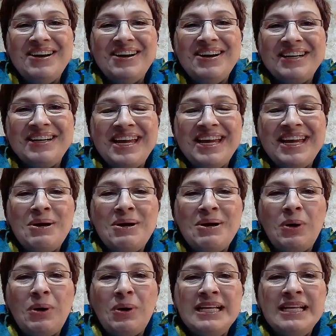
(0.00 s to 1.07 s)
Okay,
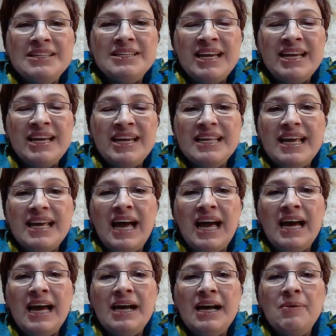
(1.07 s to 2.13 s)
and then
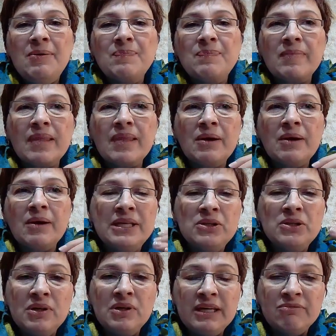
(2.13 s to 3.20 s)
when
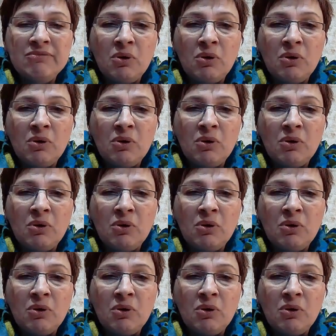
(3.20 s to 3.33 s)
you leave